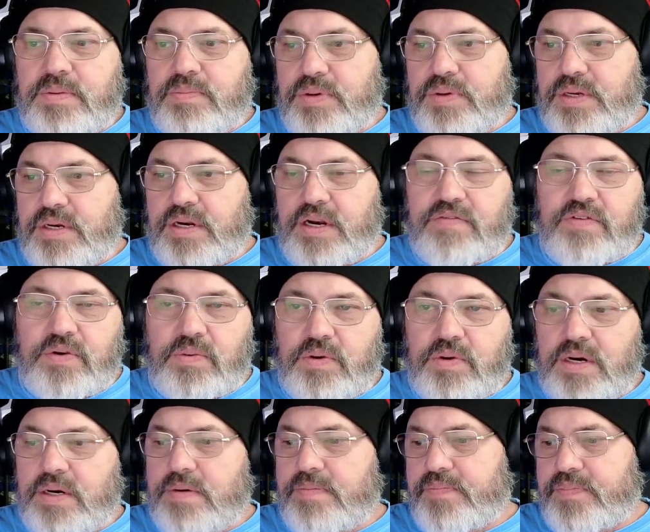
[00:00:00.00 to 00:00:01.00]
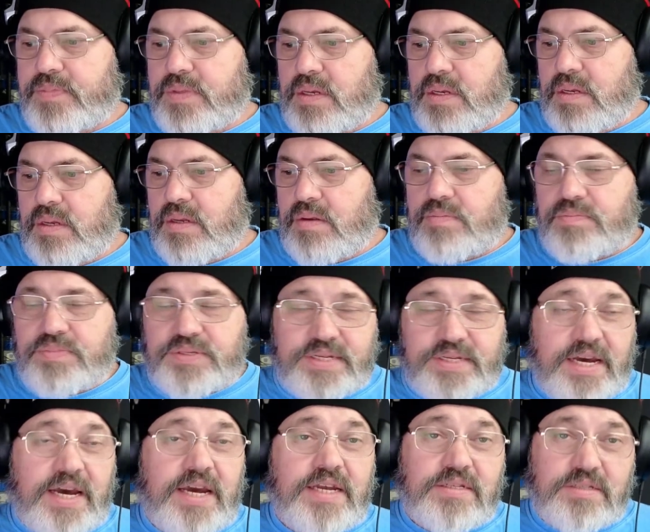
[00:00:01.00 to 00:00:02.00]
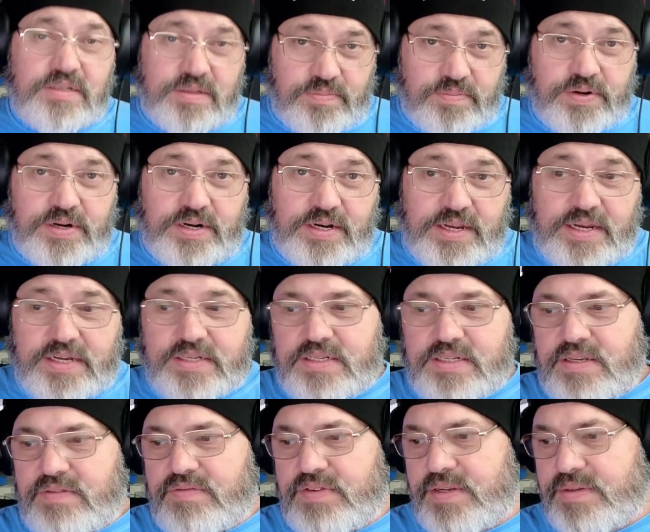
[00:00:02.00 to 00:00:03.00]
put it everywhere besides the broadcast TV.